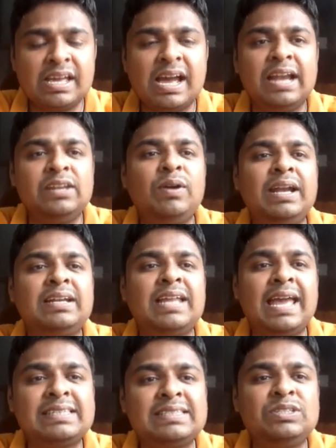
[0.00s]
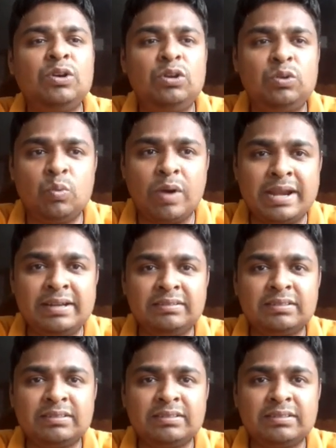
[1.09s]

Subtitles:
And you get x is equal to 1.